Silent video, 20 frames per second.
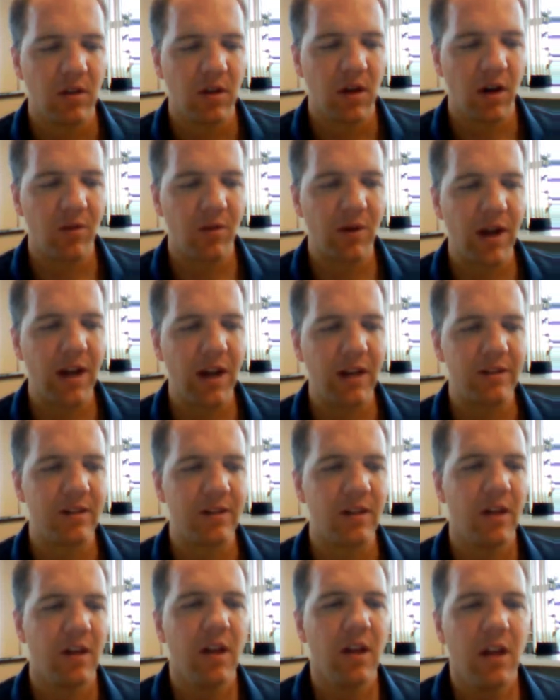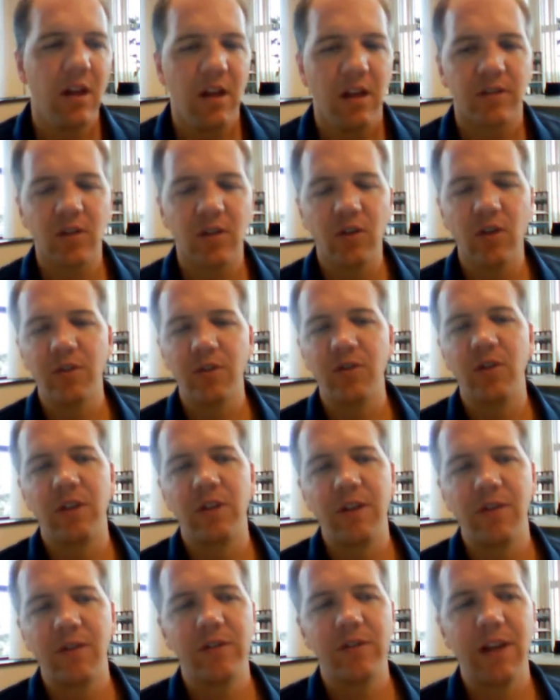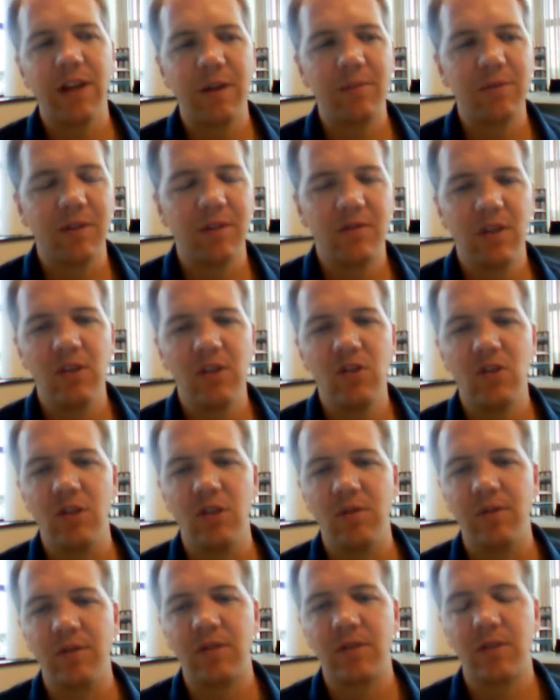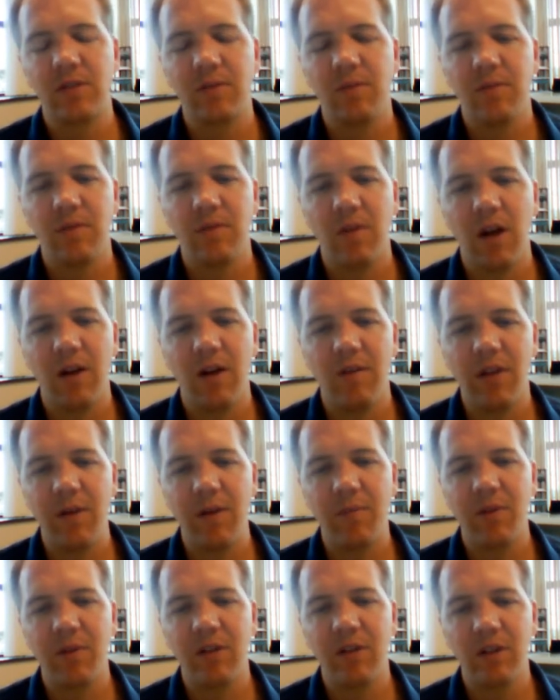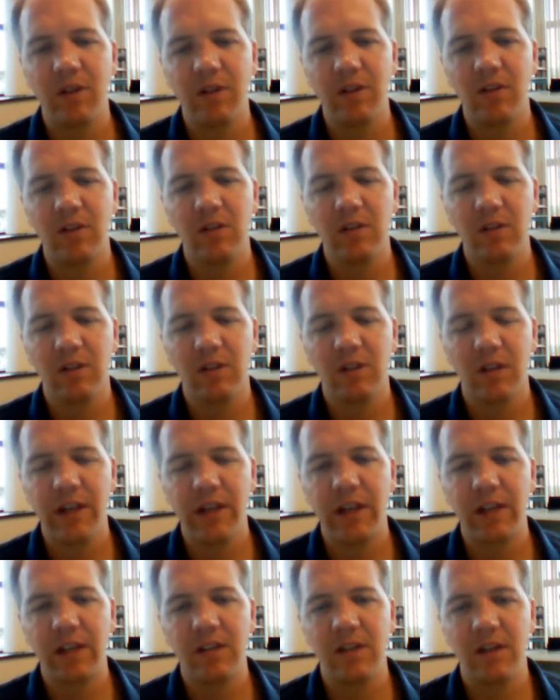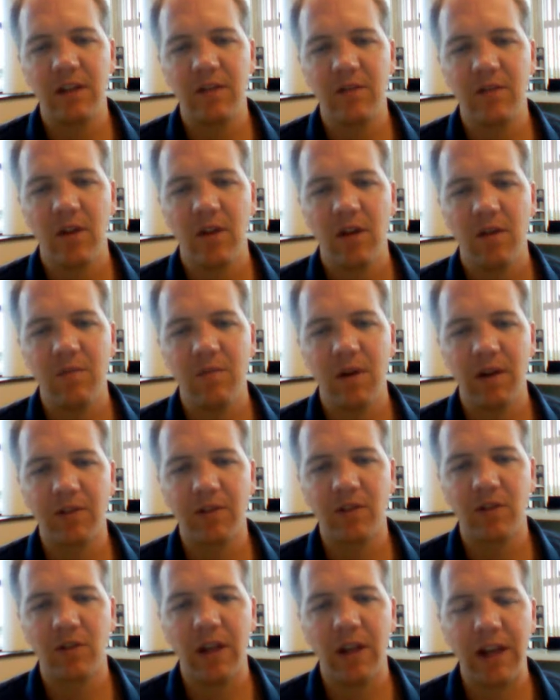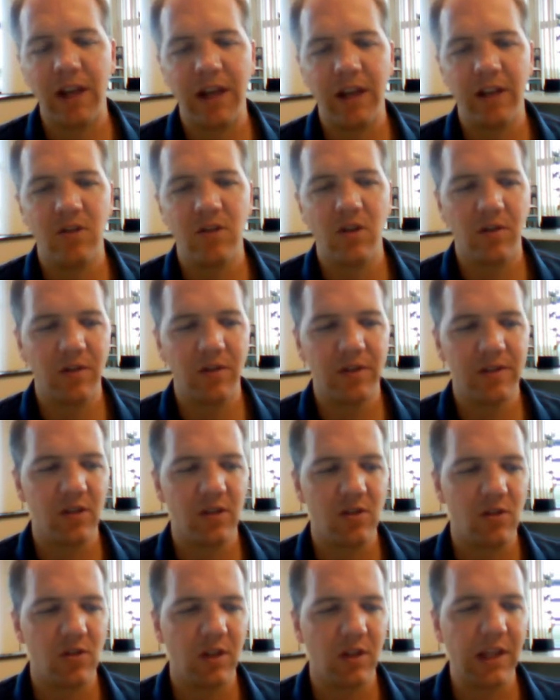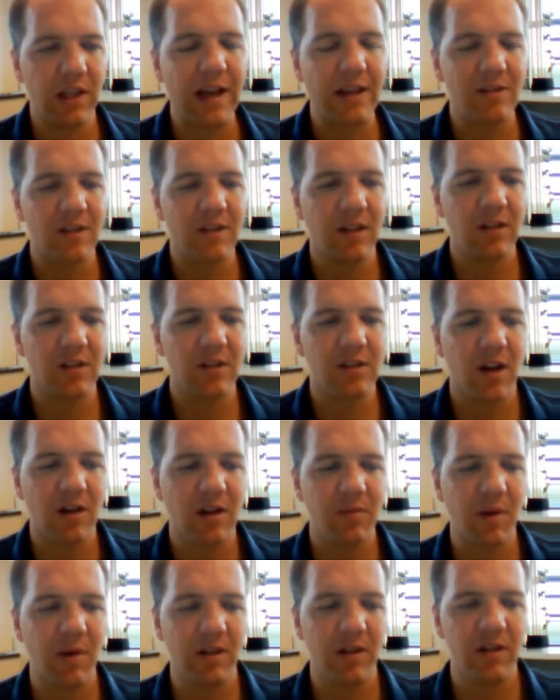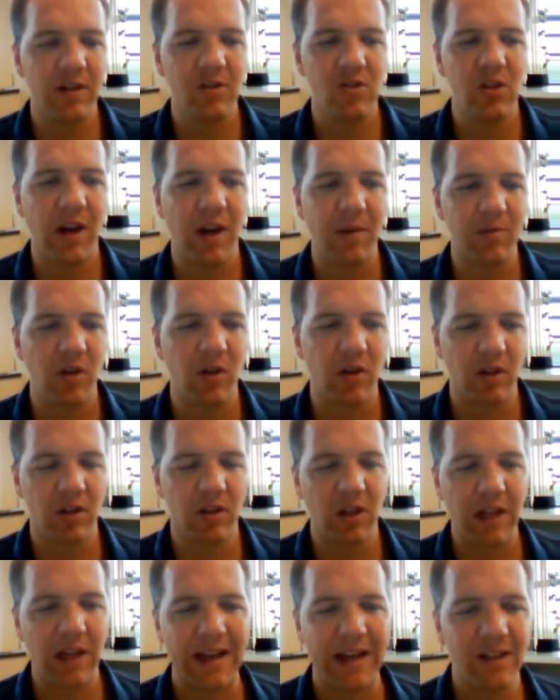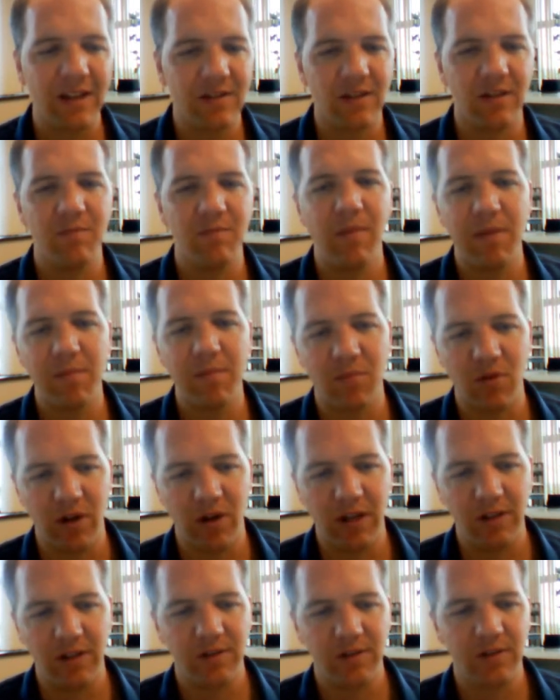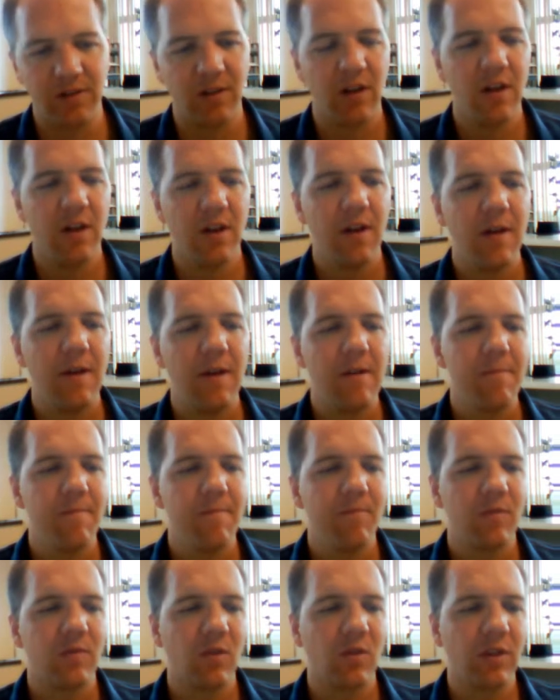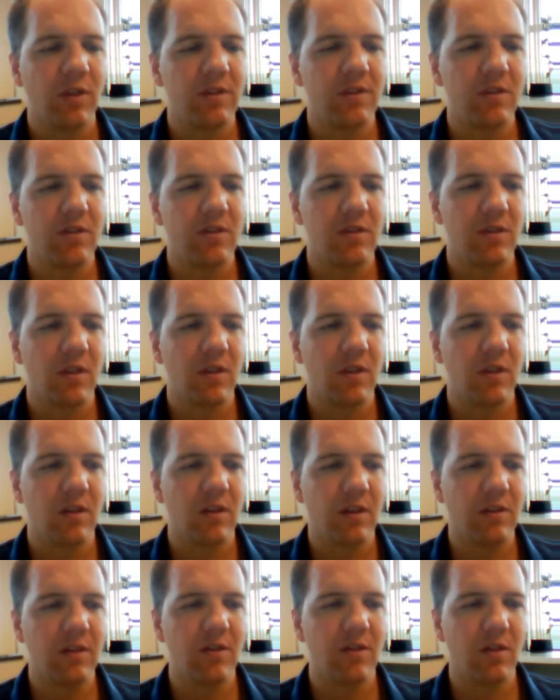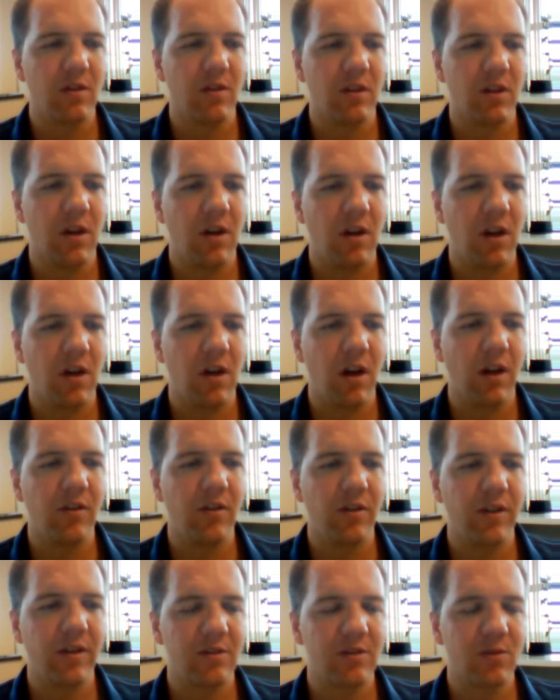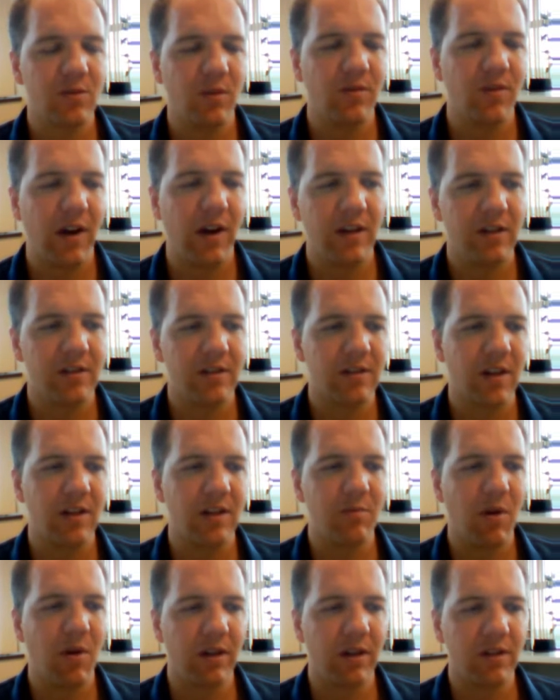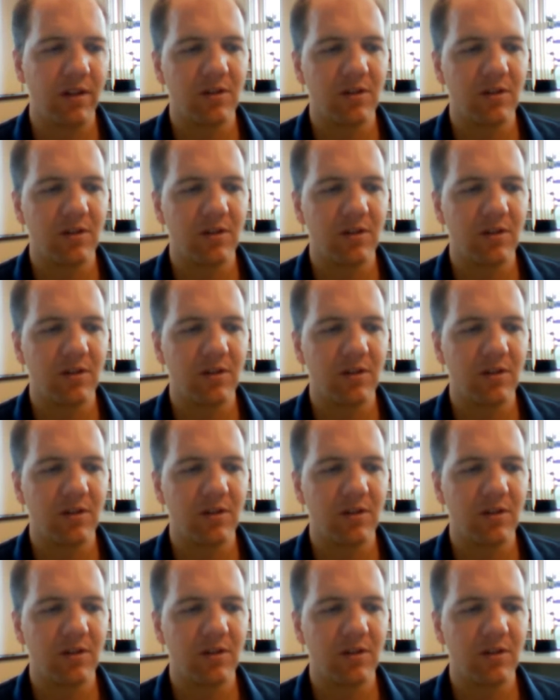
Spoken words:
All right, so those are the different types of tissues, the epithelial, connective, muscle, and nervous tissue. The last thing to talk about in this chapter are glands and membranes. So these are other things we find inside the body.